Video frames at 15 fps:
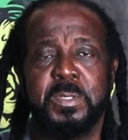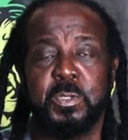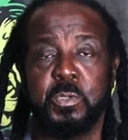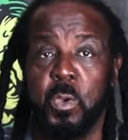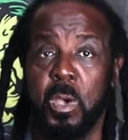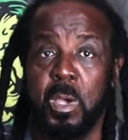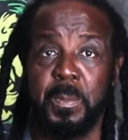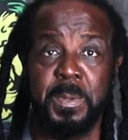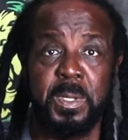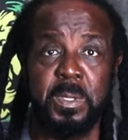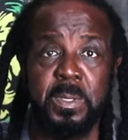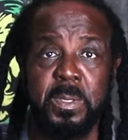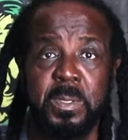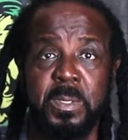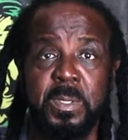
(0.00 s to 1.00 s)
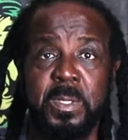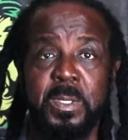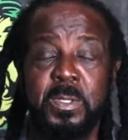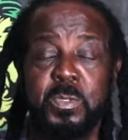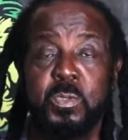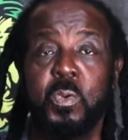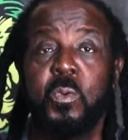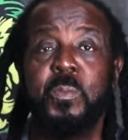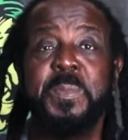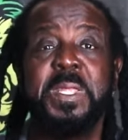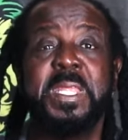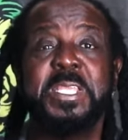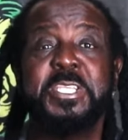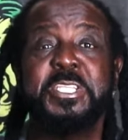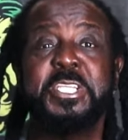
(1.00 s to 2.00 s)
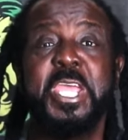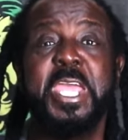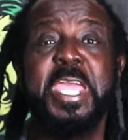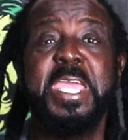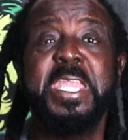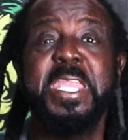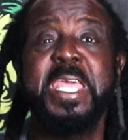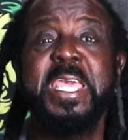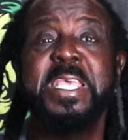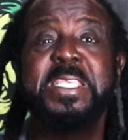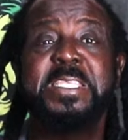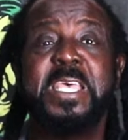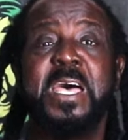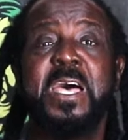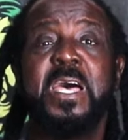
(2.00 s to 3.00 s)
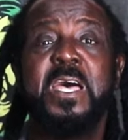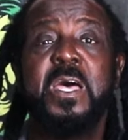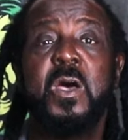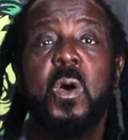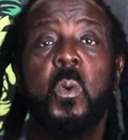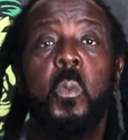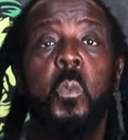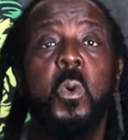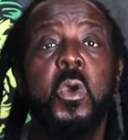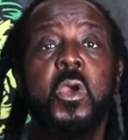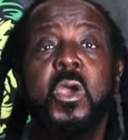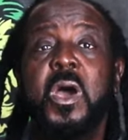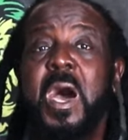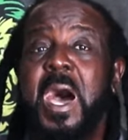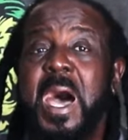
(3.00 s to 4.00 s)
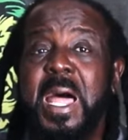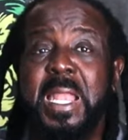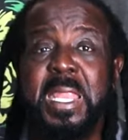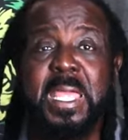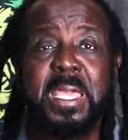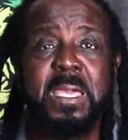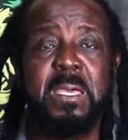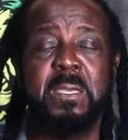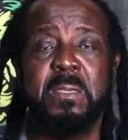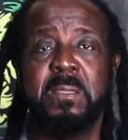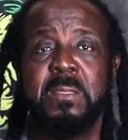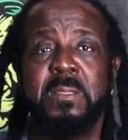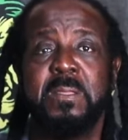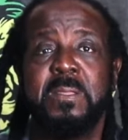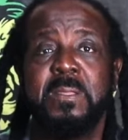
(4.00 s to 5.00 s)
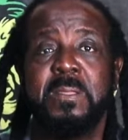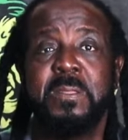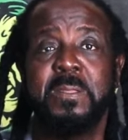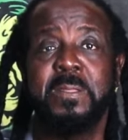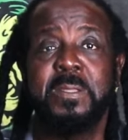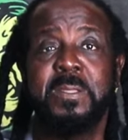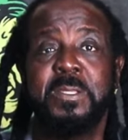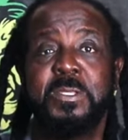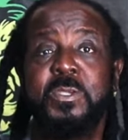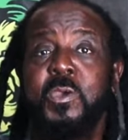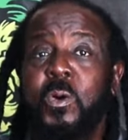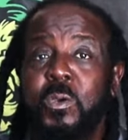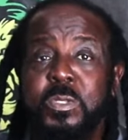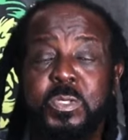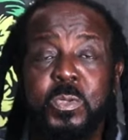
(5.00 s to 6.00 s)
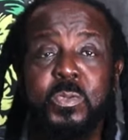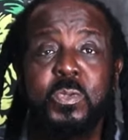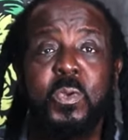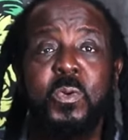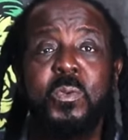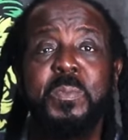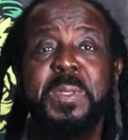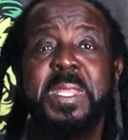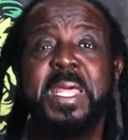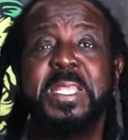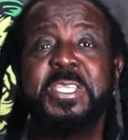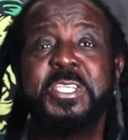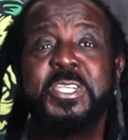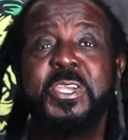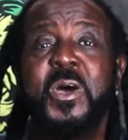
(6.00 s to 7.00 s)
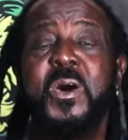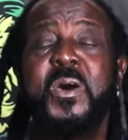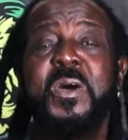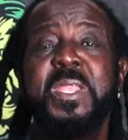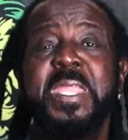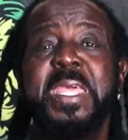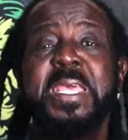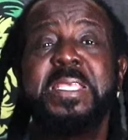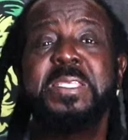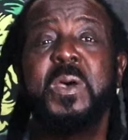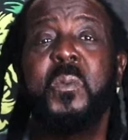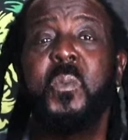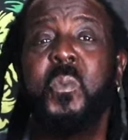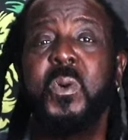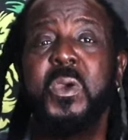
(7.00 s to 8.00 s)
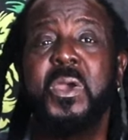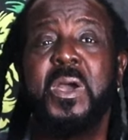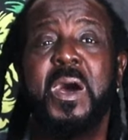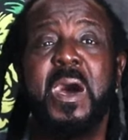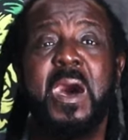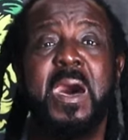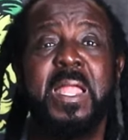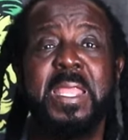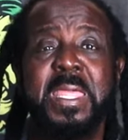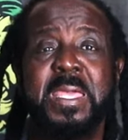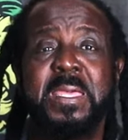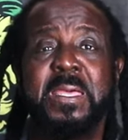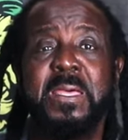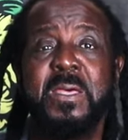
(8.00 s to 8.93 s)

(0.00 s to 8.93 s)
Dharma told me that Shane is a workaholic. She also told me that Shawn is a workaholic.